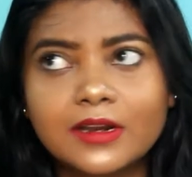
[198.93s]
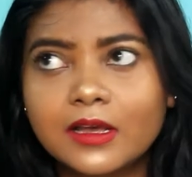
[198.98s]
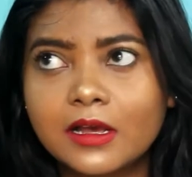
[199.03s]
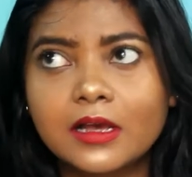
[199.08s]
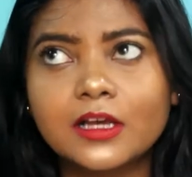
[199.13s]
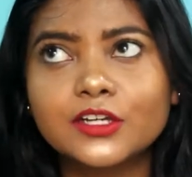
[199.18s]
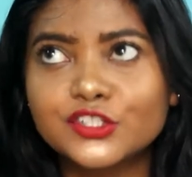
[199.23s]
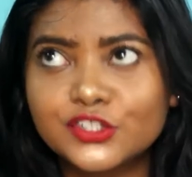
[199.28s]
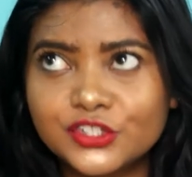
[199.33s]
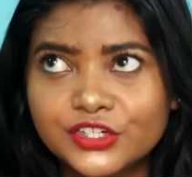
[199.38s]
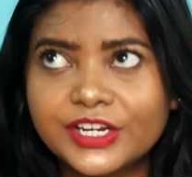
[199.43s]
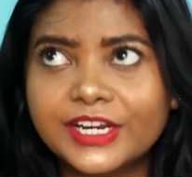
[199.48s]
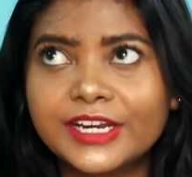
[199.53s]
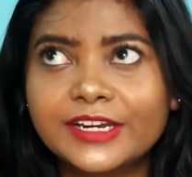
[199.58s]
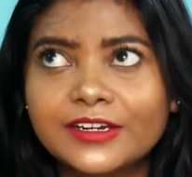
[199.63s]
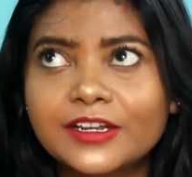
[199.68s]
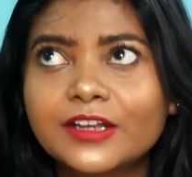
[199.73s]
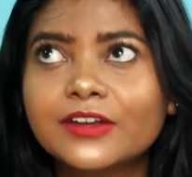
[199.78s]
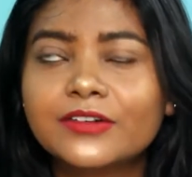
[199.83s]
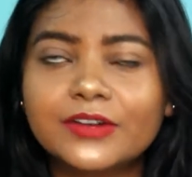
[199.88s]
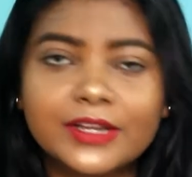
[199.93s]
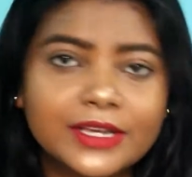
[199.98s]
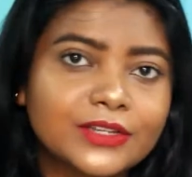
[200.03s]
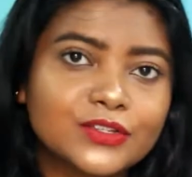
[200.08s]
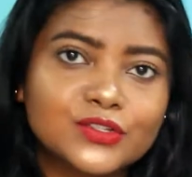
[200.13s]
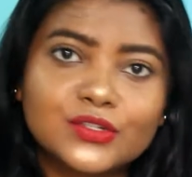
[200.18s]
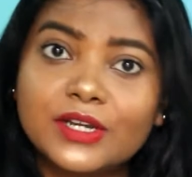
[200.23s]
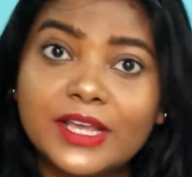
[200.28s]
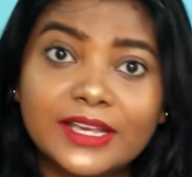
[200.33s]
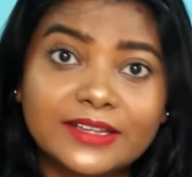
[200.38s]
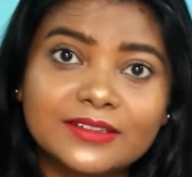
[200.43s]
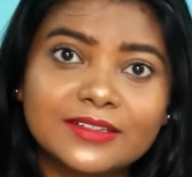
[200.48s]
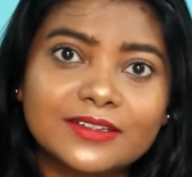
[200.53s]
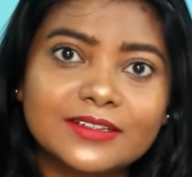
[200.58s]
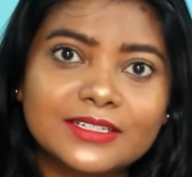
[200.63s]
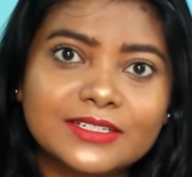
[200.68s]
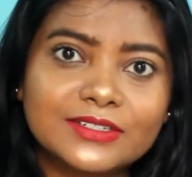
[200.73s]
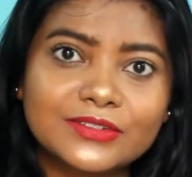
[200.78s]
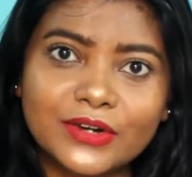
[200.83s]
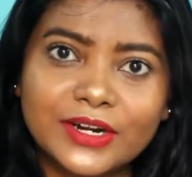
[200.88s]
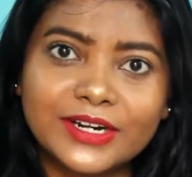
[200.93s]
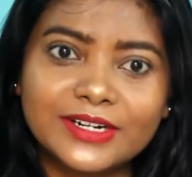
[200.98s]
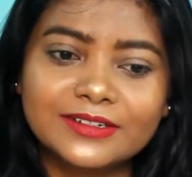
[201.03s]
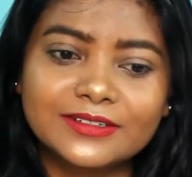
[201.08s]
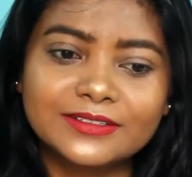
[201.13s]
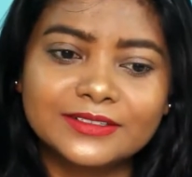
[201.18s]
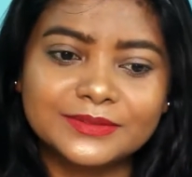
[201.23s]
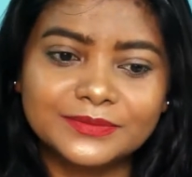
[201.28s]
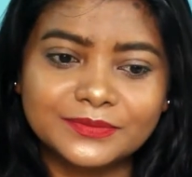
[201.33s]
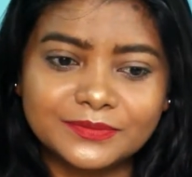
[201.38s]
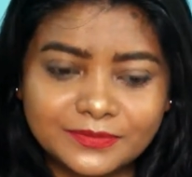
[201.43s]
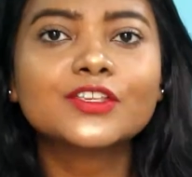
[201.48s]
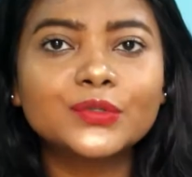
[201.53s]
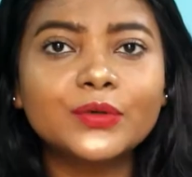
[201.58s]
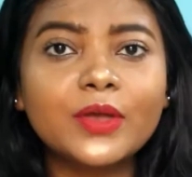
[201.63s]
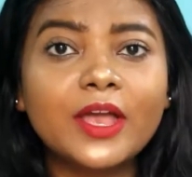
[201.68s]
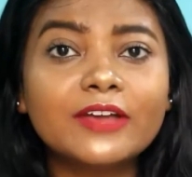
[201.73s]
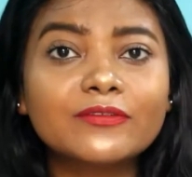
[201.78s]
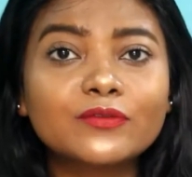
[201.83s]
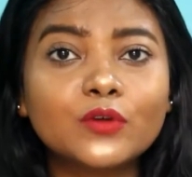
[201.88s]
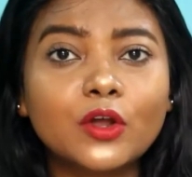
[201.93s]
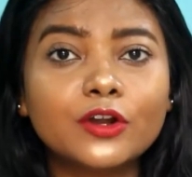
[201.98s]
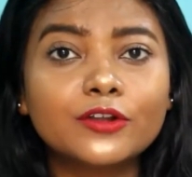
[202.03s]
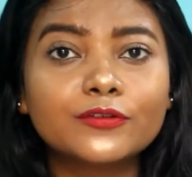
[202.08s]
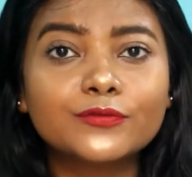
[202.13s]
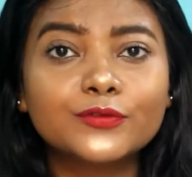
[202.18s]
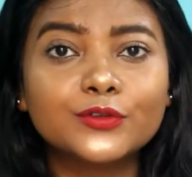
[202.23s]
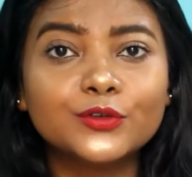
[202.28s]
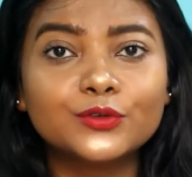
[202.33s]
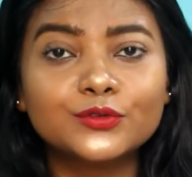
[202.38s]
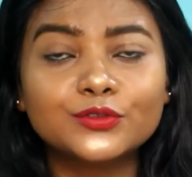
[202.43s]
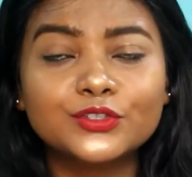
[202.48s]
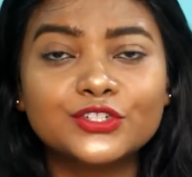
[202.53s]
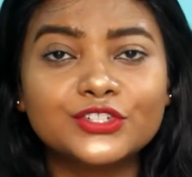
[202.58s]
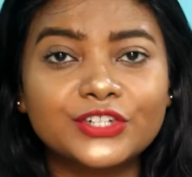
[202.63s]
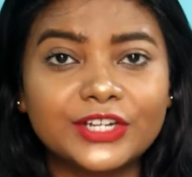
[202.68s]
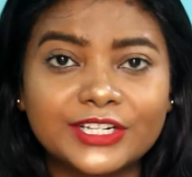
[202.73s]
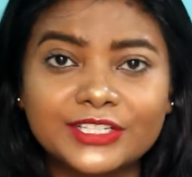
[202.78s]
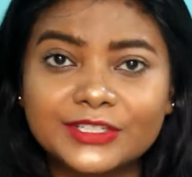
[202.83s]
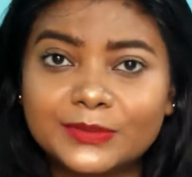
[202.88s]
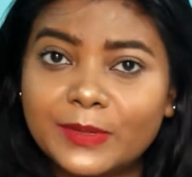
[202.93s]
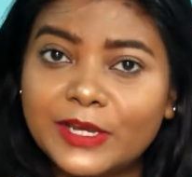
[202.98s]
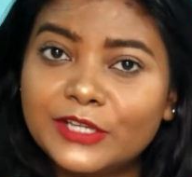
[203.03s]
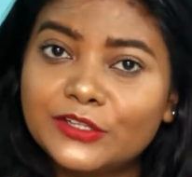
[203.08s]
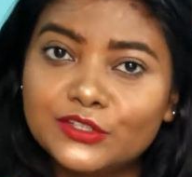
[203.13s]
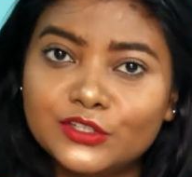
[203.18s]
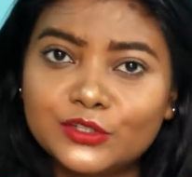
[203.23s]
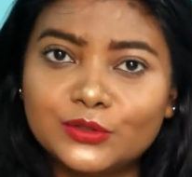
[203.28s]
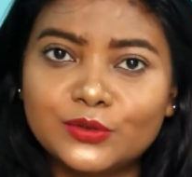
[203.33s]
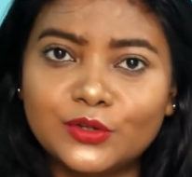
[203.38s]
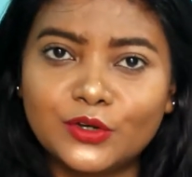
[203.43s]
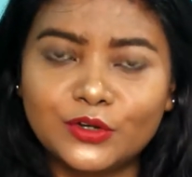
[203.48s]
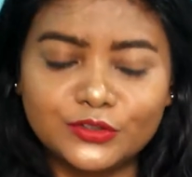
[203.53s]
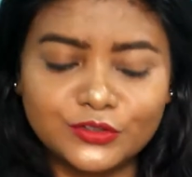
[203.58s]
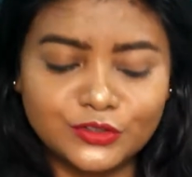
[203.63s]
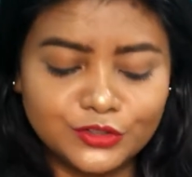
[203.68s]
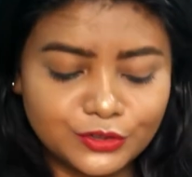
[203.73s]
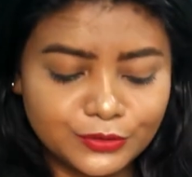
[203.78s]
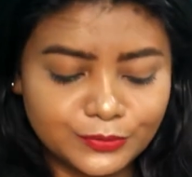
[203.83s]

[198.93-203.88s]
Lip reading: a shade, a range like this, right? So I have got a few shades by the new launch.